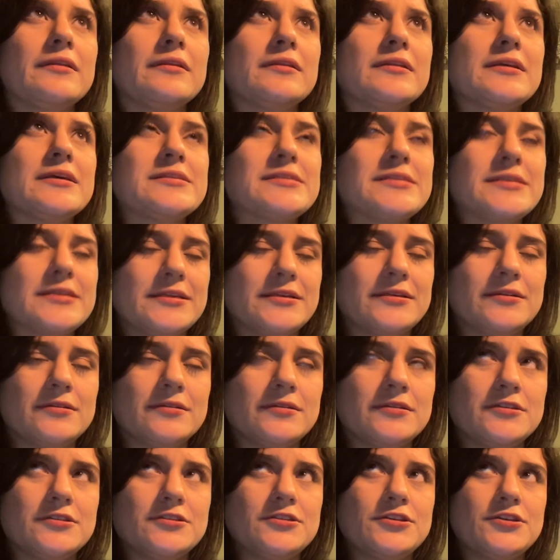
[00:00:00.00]

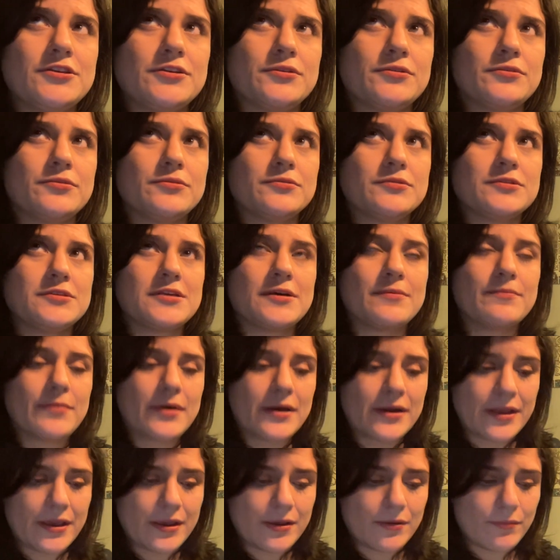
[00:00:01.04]
listen to
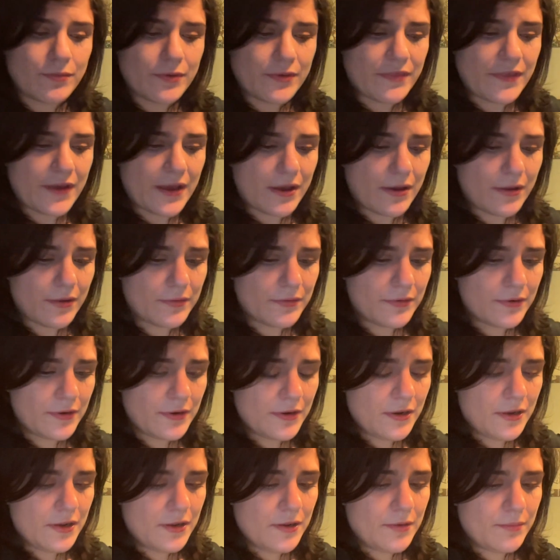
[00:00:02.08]
somebody without
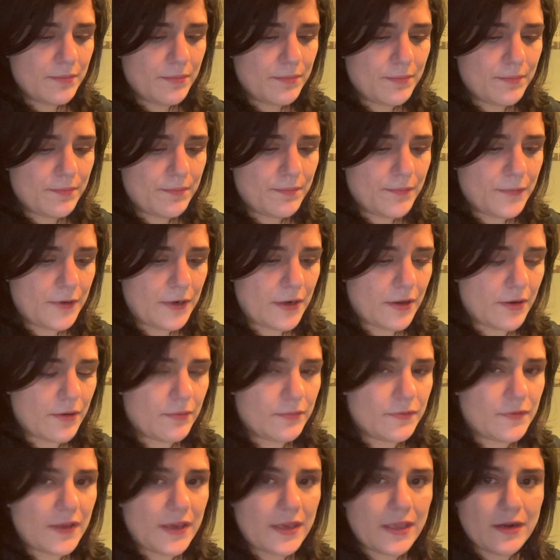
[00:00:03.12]

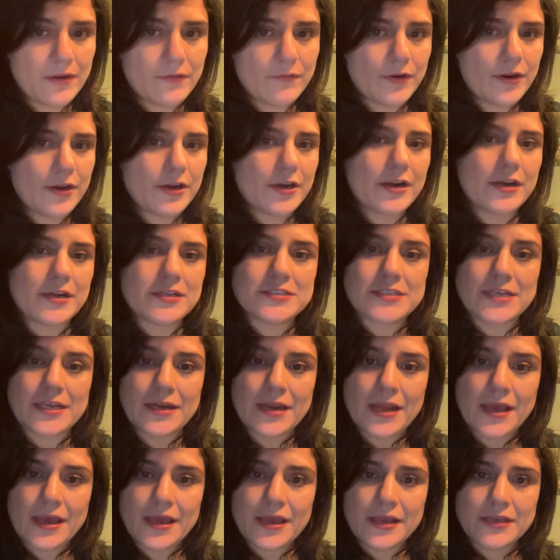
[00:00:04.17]
thinking of what you're going to say
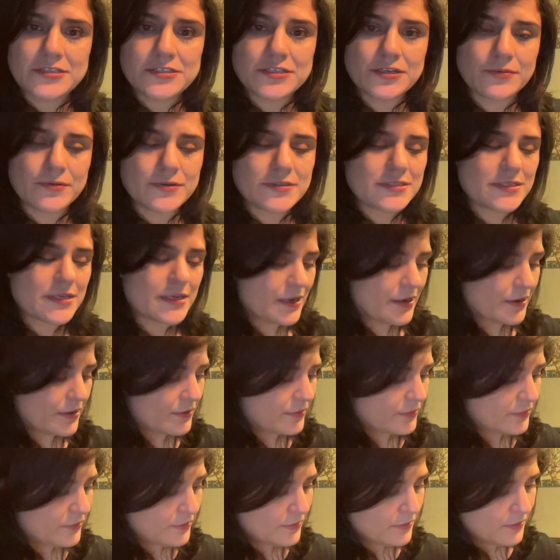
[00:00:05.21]
next, or what's
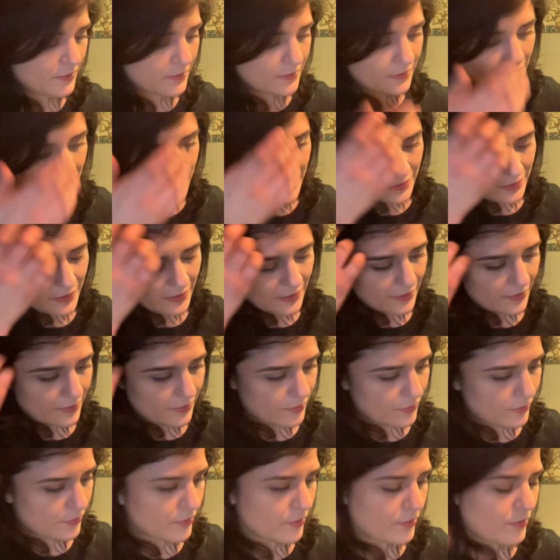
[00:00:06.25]
going
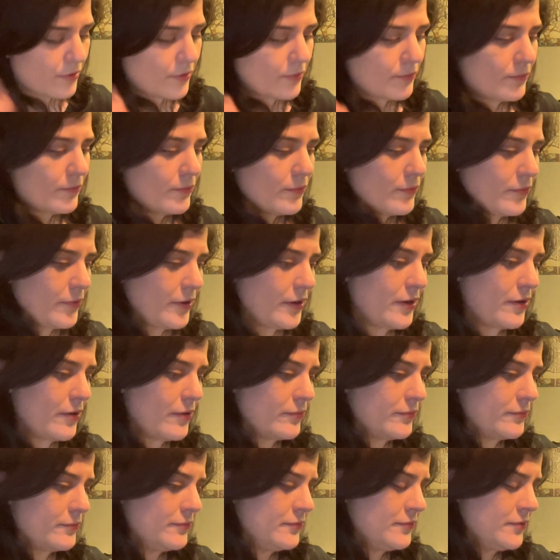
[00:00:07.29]
to,
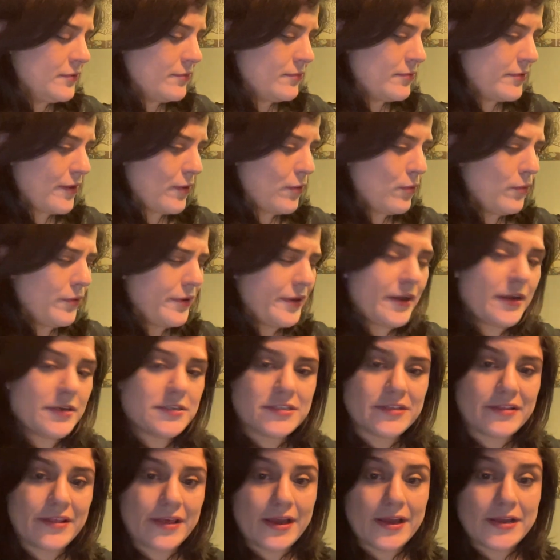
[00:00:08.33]
without holding on
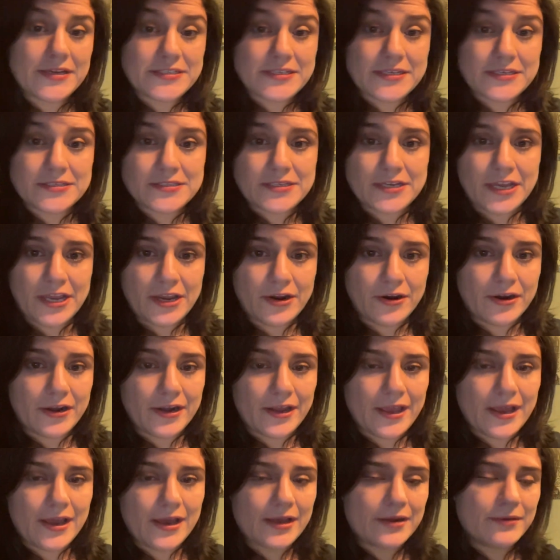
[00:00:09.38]
to the ideas that you
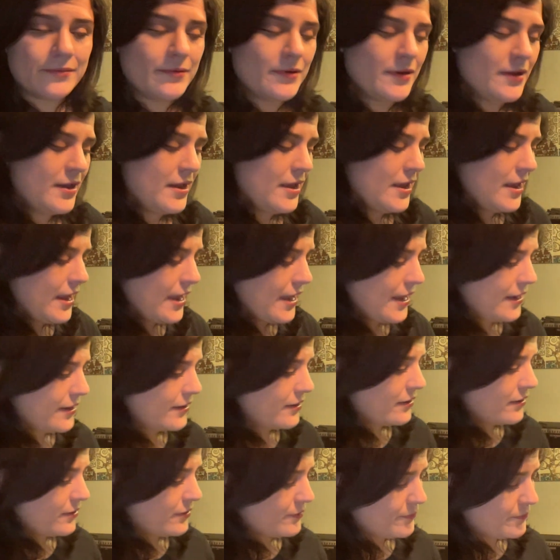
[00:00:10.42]
already had.
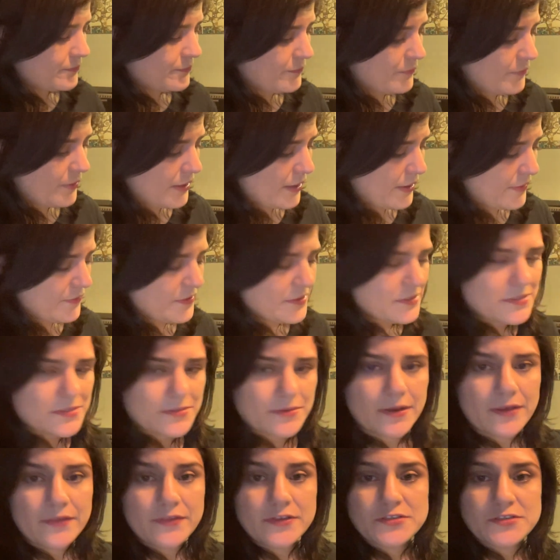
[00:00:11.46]
And in
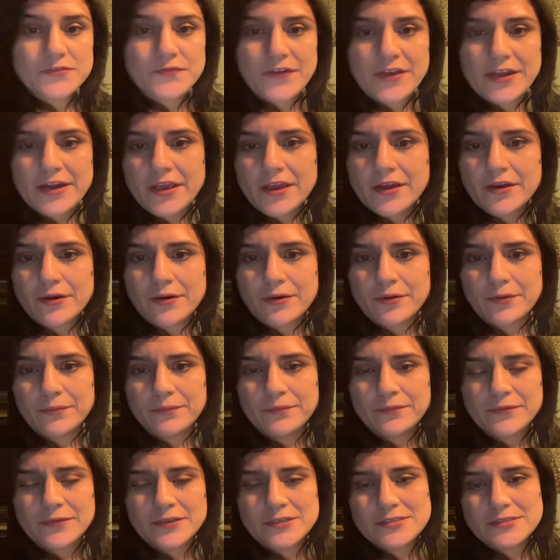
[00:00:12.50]
this video,
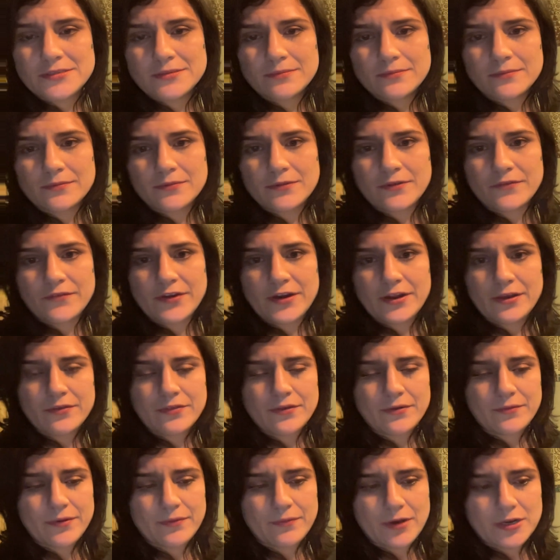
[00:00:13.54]
the video
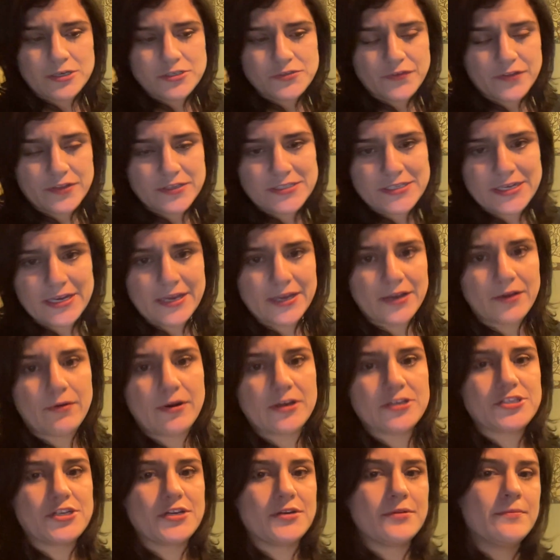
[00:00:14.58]
that we watched for the second
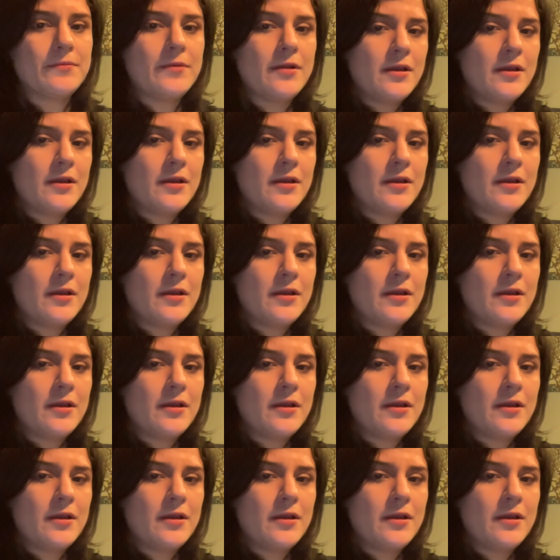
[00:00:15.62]
question,